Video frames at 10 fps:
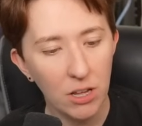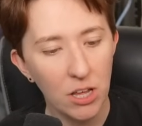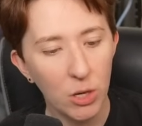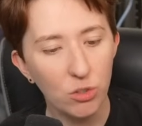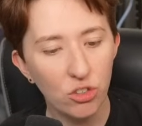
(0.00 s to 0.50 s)

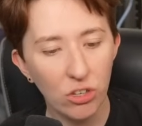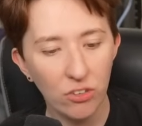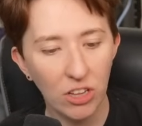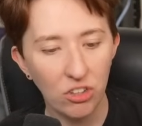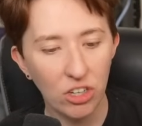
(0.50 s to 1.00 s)
It was just
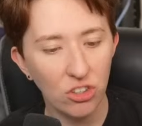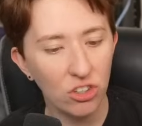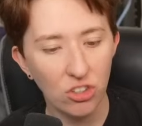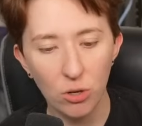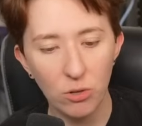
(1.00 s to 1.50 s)
like Shen
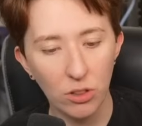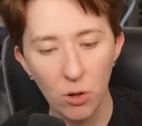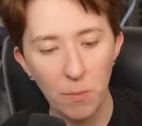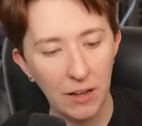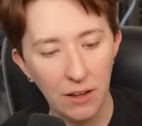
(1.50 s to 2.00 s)
Qingqiu and Lo
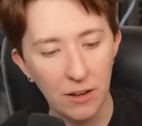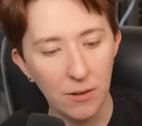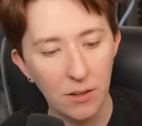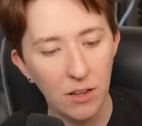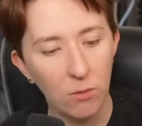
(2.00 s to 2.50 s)
Binghe.
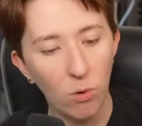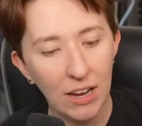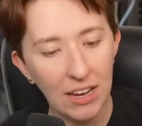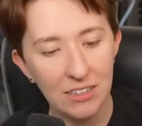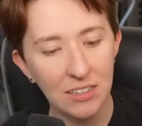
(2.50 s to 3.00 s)
Why
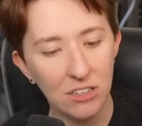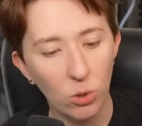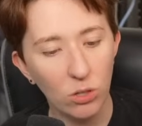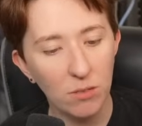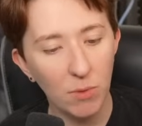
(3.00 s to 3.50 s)
hadn't he
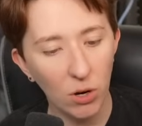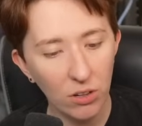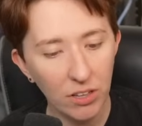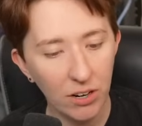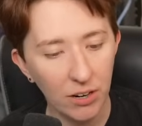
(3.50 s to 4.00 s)
told him
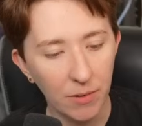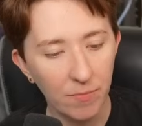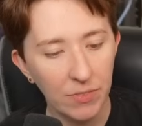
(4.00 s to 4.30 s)
earlier?